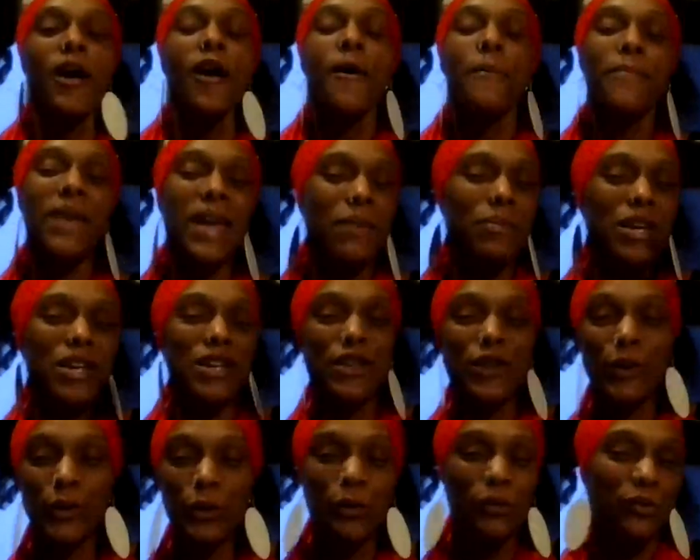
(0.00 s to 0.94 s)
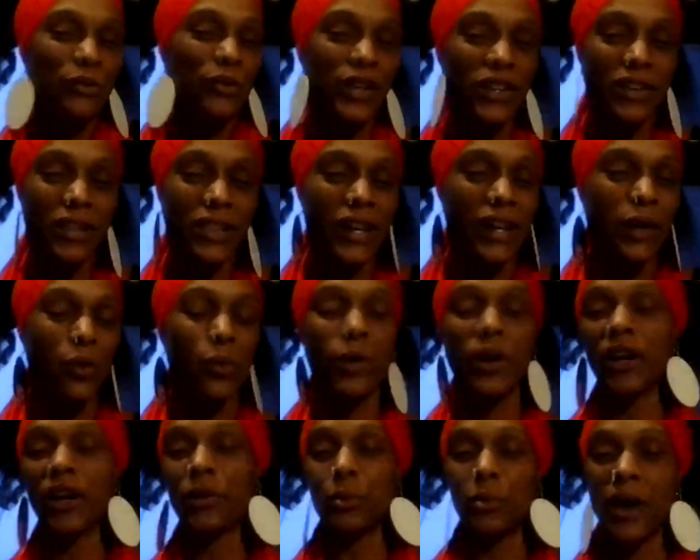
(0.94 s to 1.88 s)
Maybe you feel like
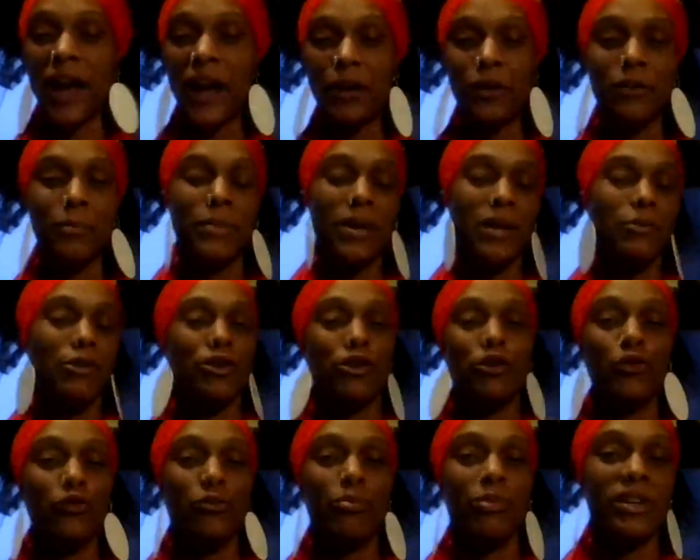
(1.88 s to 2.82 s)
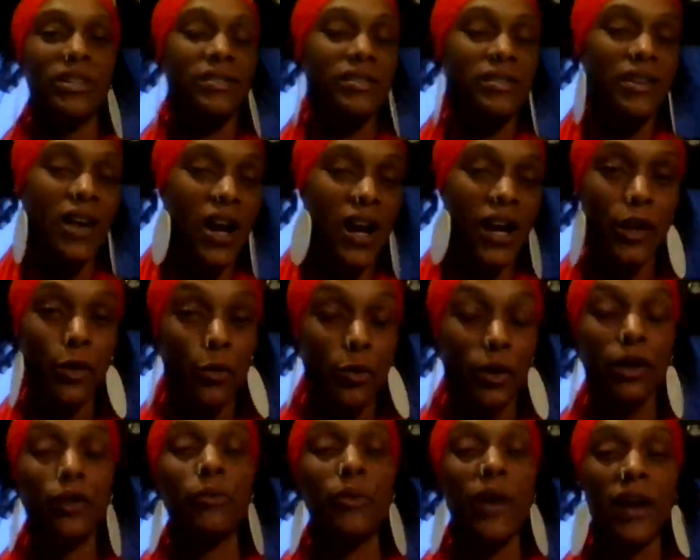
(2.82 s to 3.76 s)
wearing red, or maybe you've been denying
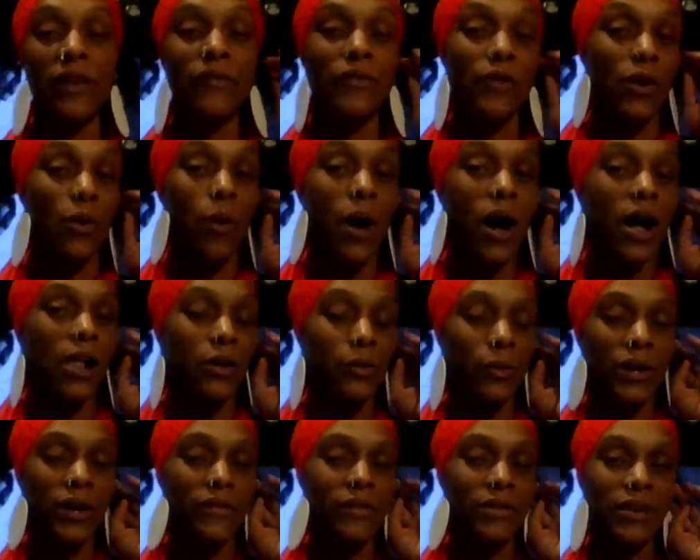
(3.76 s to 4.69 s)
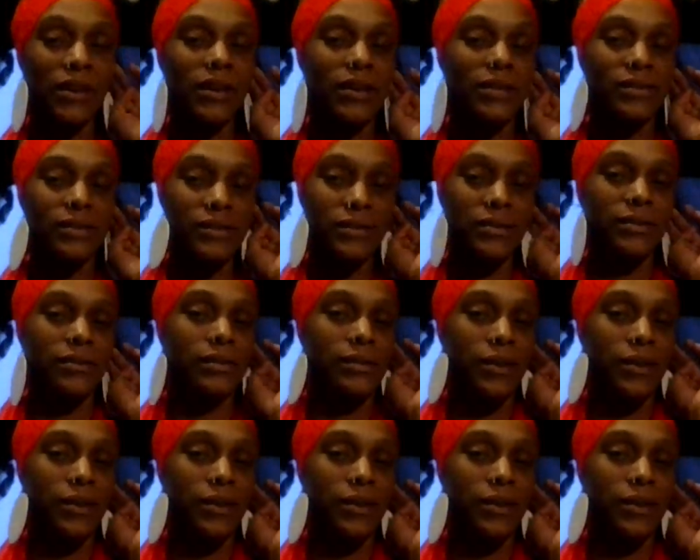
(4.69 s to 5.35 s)
wearing red for a while, or whatever the case is.